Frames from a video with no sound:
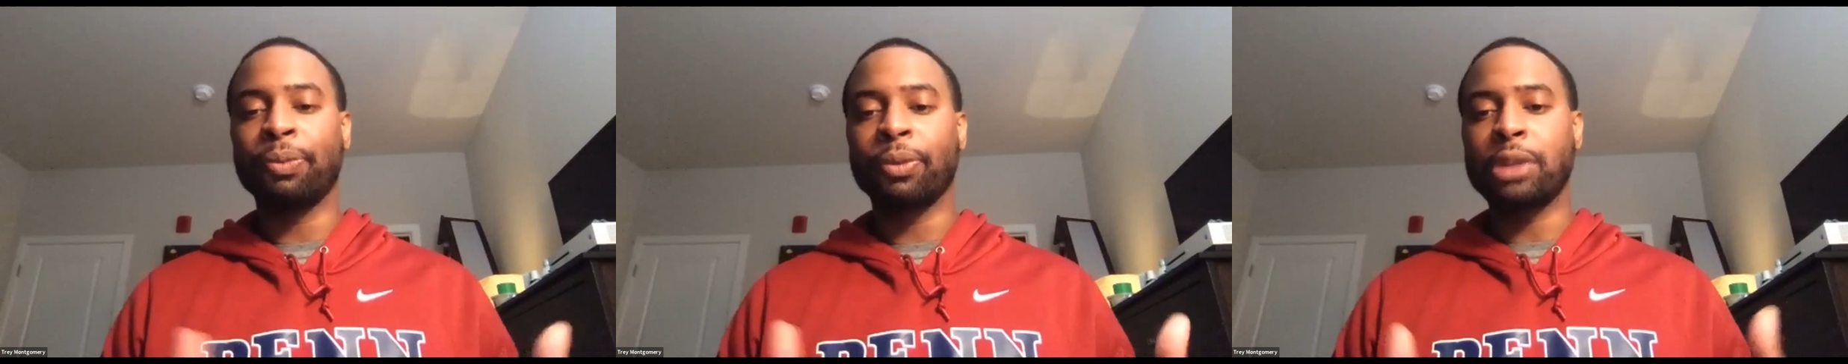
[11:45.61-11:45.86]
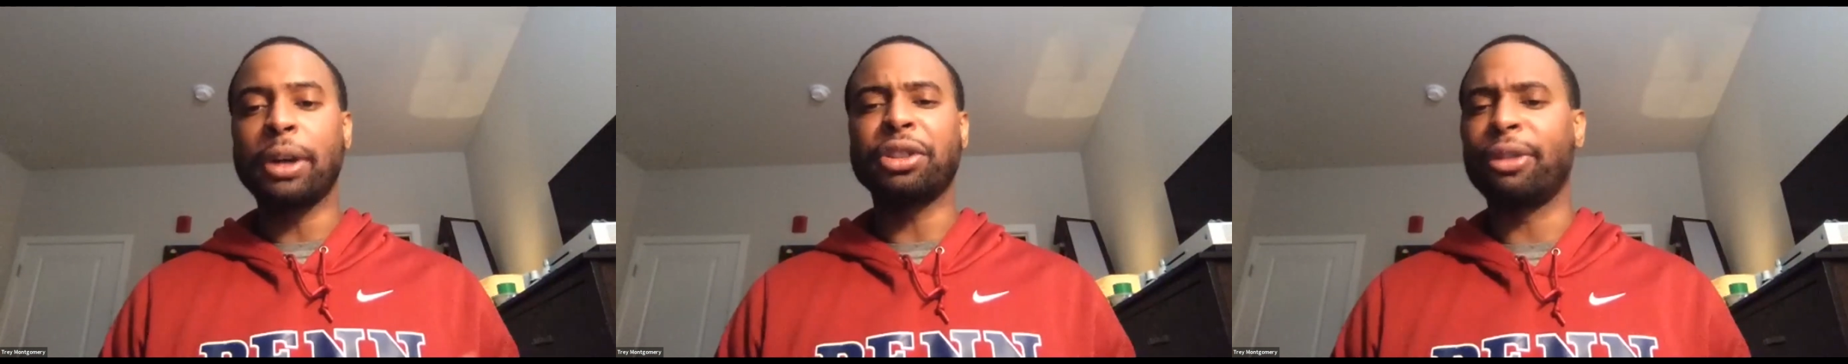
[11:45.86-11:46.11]

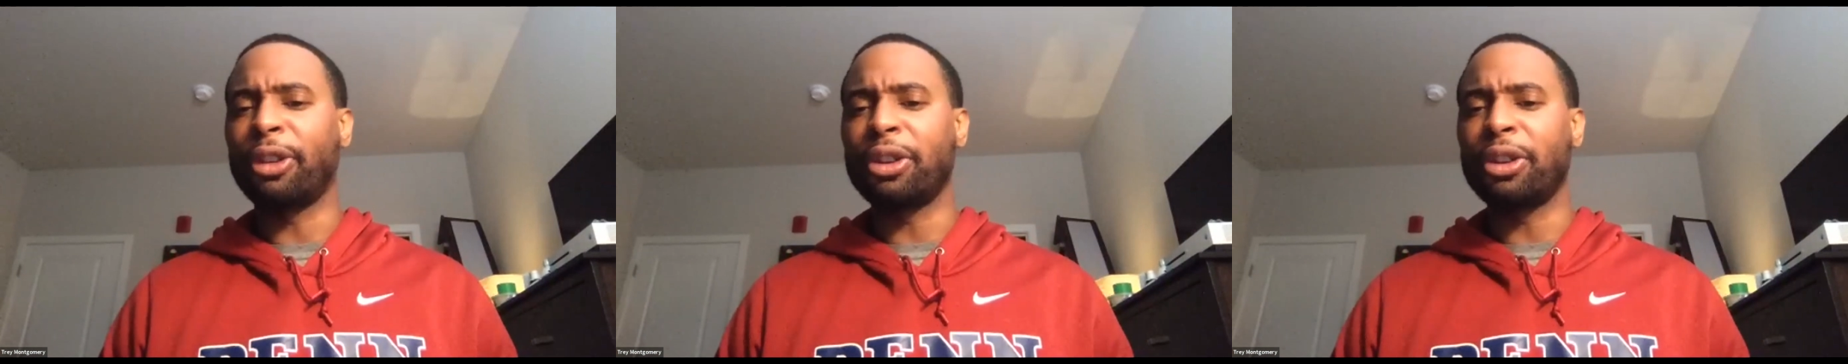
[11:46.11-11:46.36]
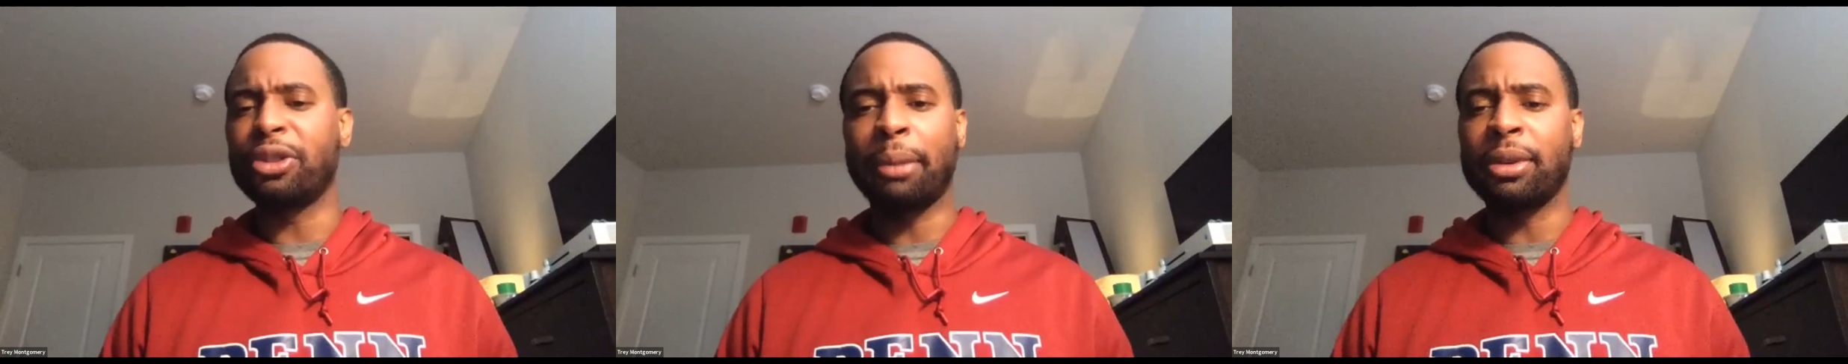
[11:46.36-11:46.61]
especially
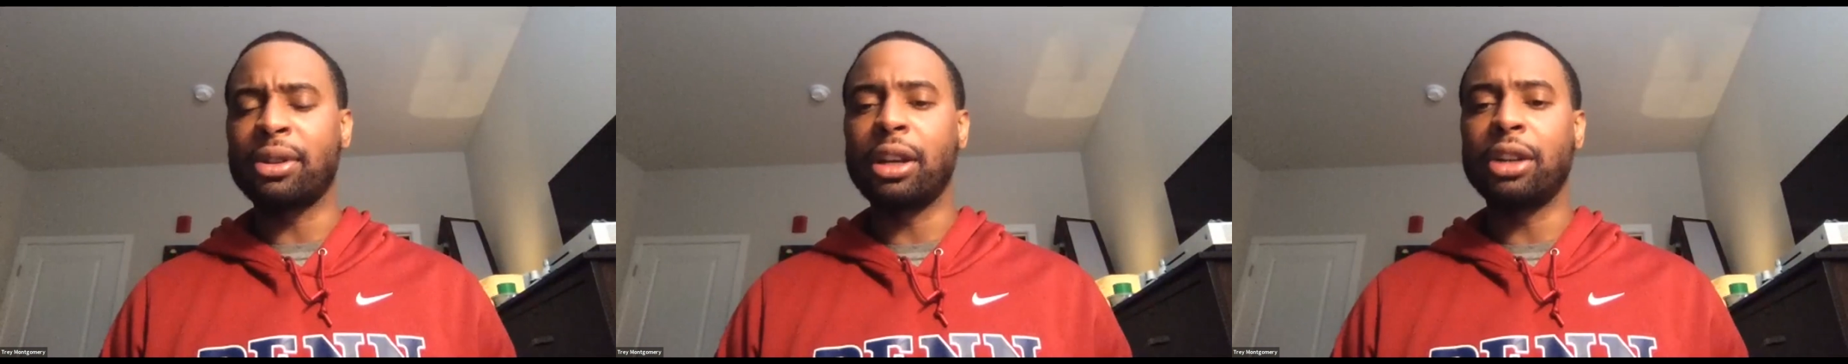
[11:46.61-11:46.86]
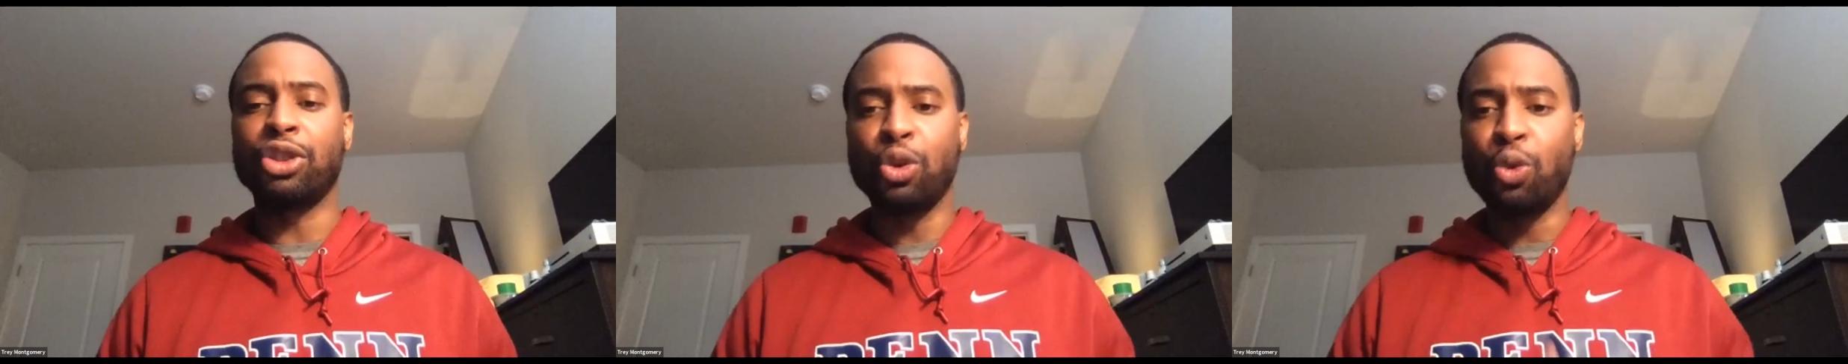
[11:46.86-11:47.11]
first game of the
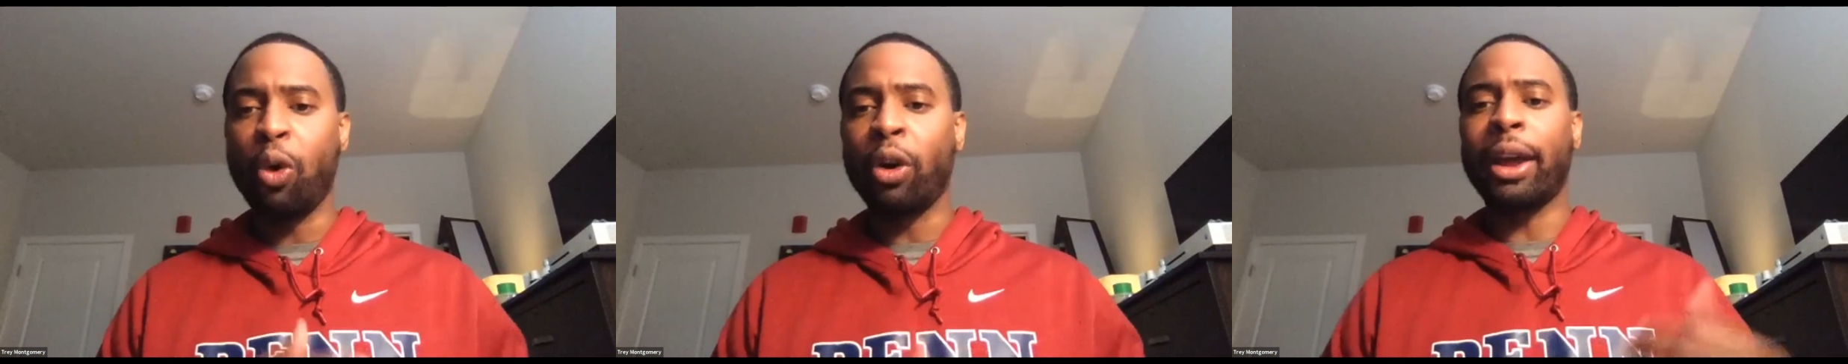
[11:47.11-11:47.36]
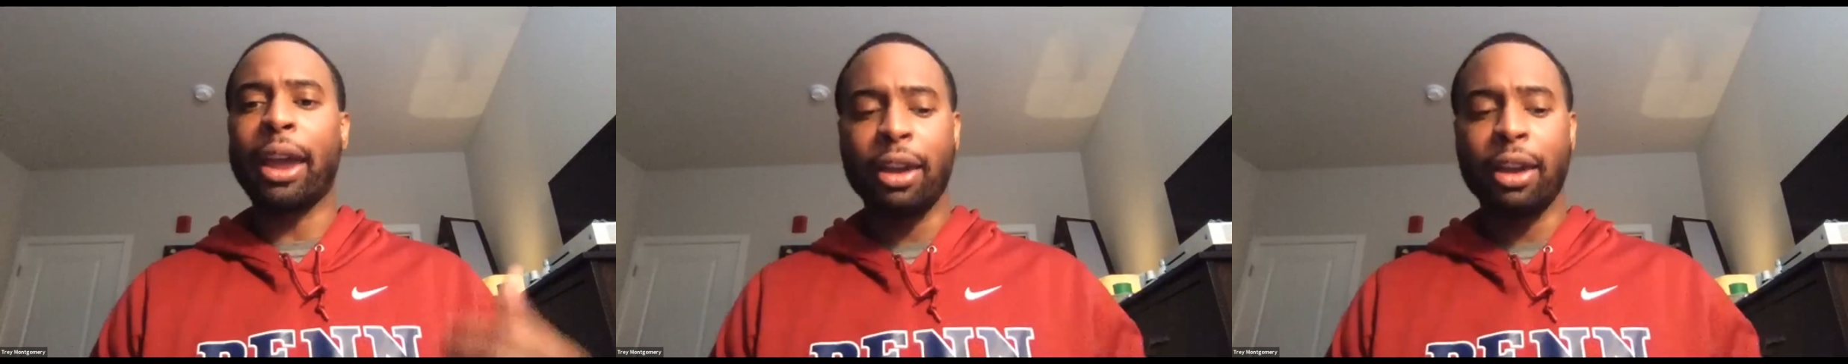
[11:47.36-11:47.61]
season. You want
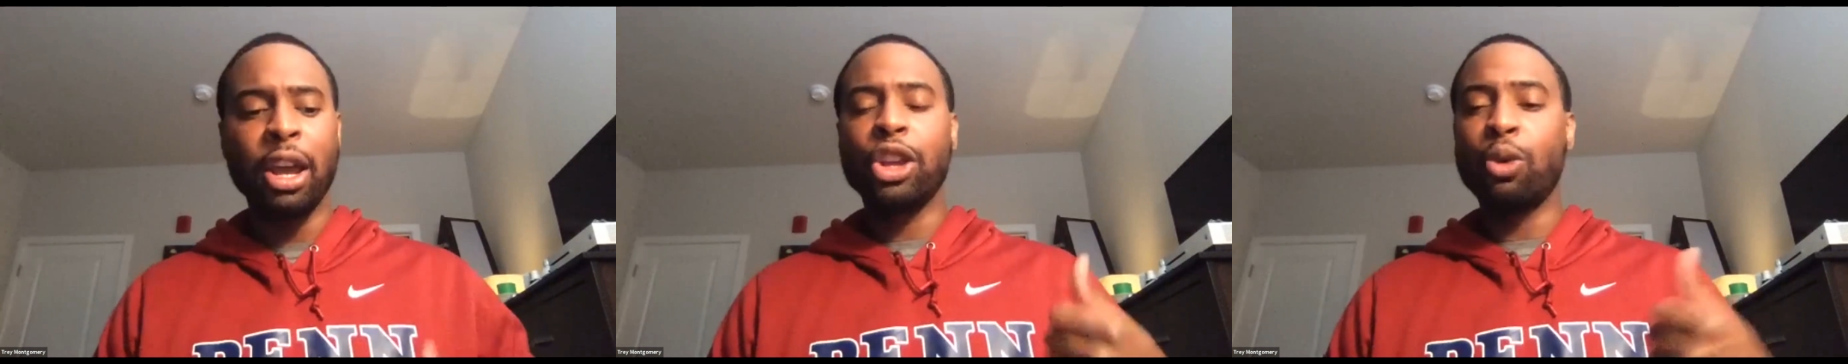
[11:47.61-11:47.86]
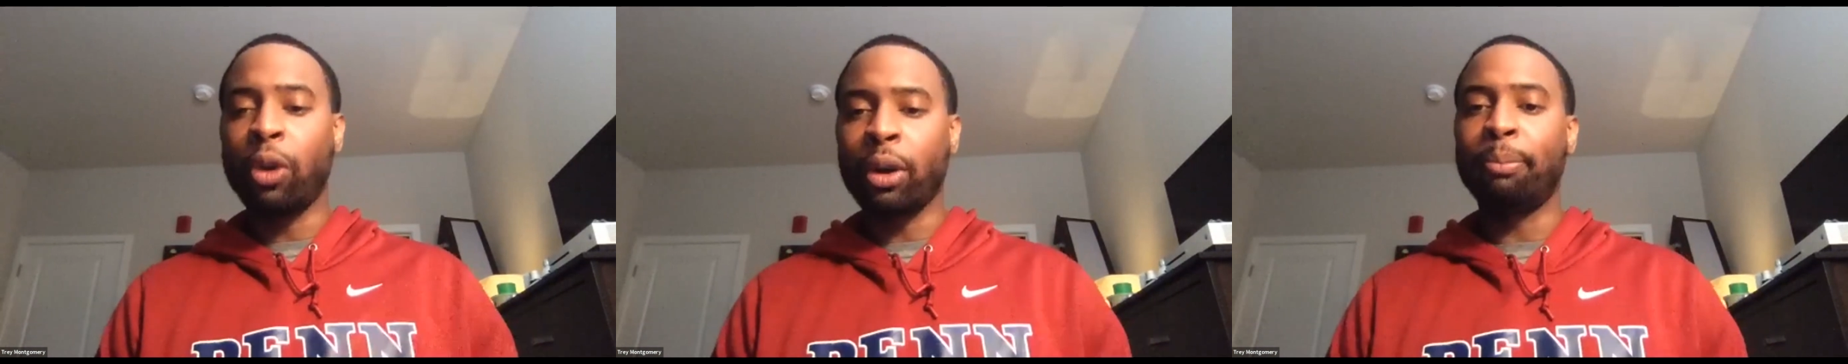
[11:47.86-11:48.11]
to